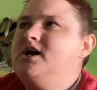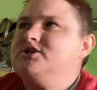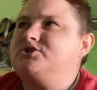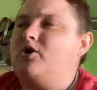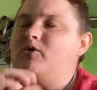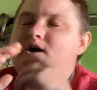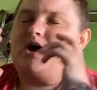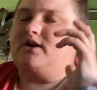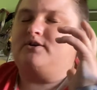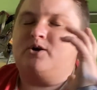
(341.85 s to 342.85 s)
So
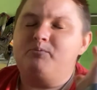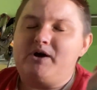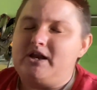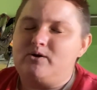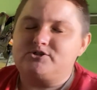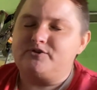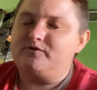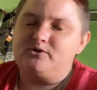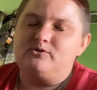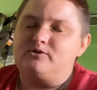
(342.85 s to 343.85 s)
I don't know, but anyways, if
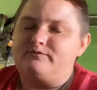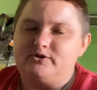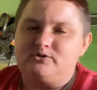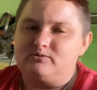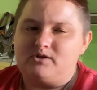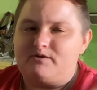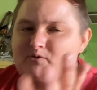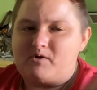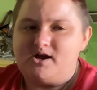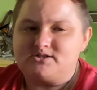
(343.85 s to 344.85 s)
you have
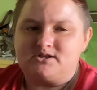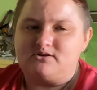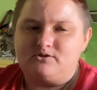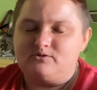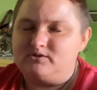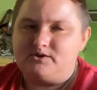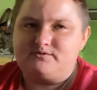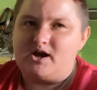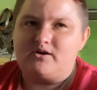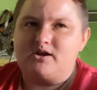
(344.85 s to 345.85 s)
Verizon and you live
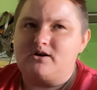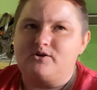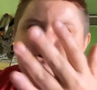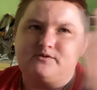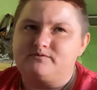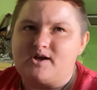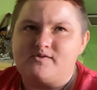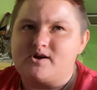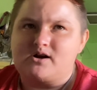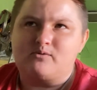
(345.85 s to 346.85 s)
down here, you live down
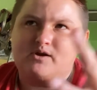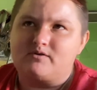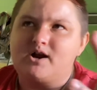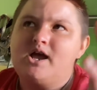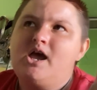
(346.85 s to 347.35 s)
there, or whatever,